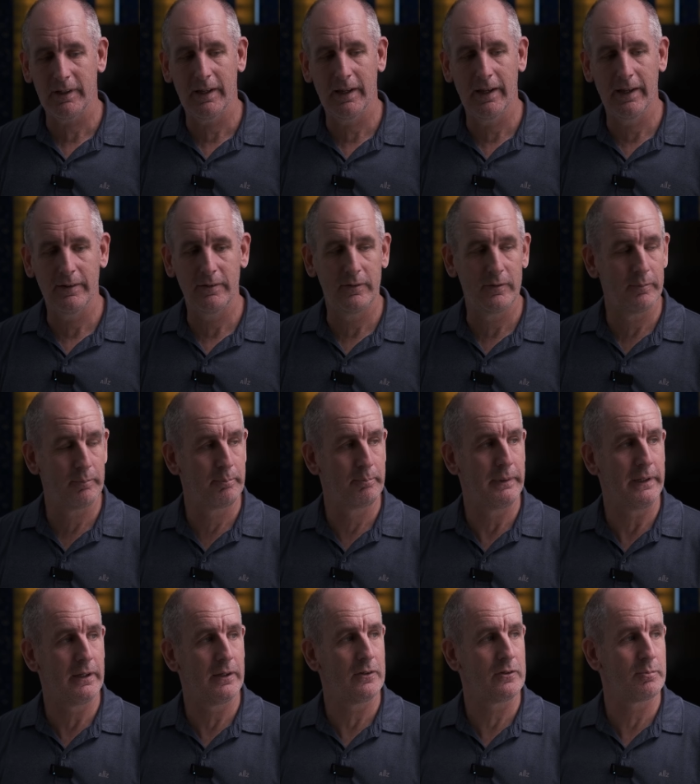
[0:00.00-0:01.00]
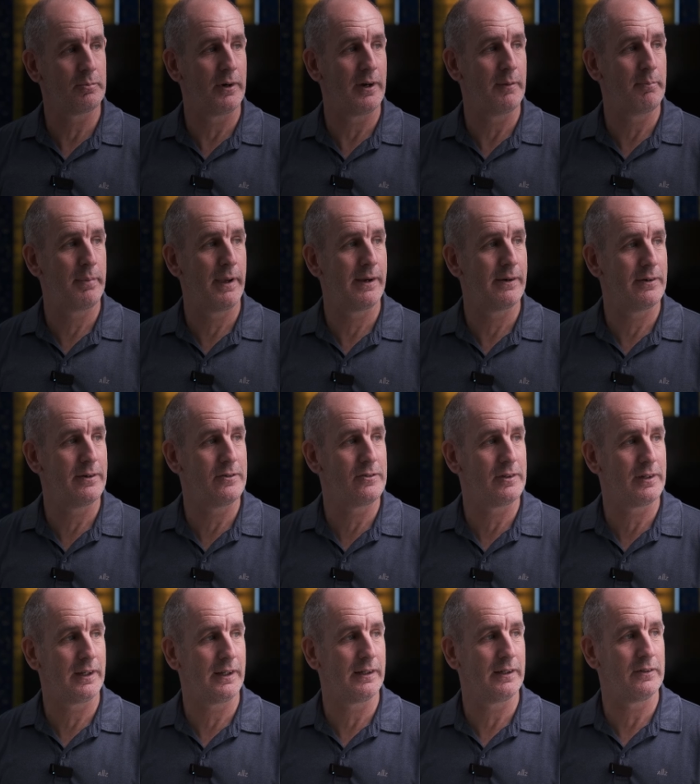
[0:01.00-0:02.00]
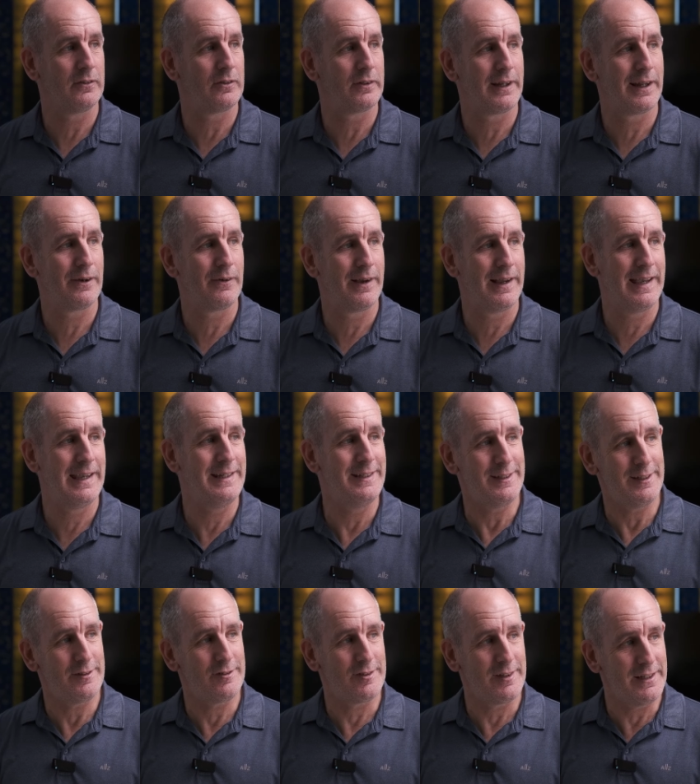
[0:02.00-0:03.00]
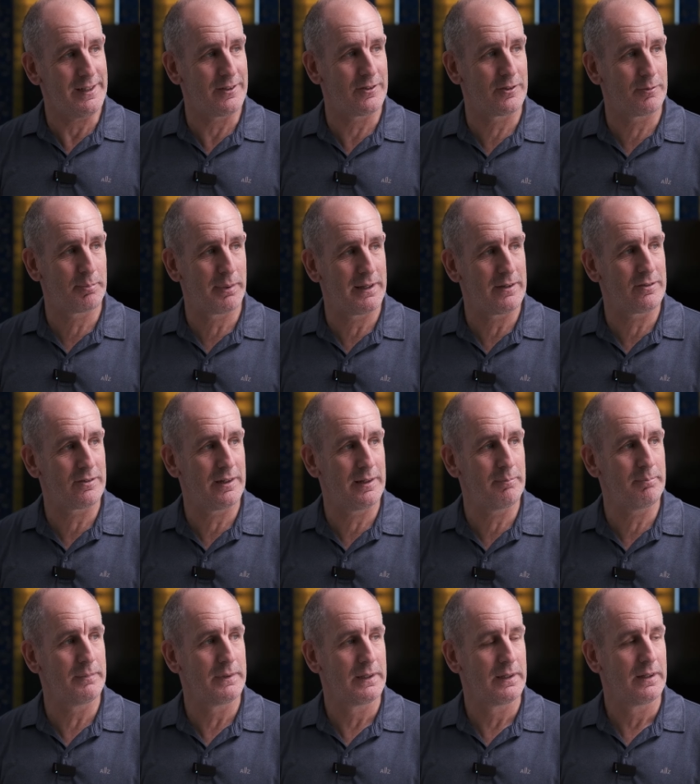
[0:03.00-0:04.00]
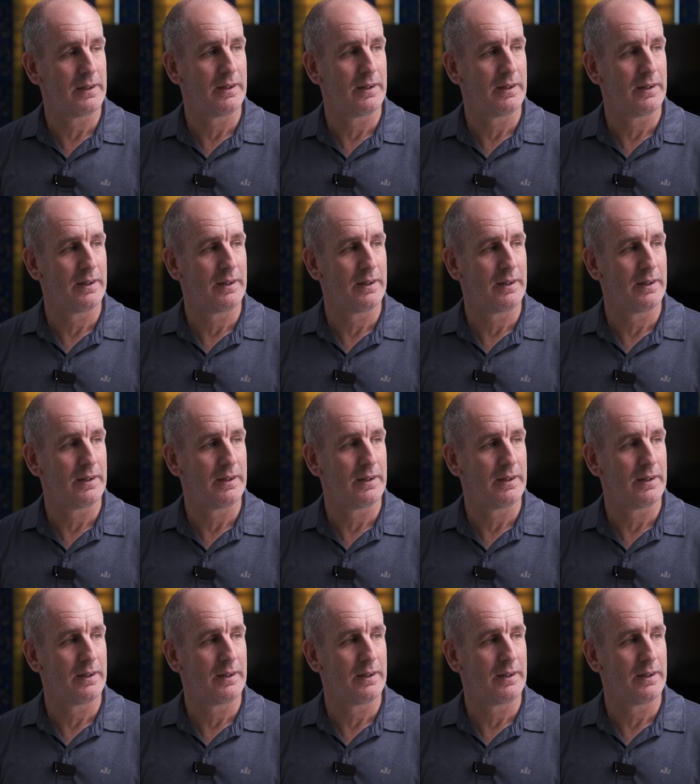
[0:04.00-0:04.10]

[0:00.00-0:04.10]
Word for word: And because my parents in England are now 86, bless them,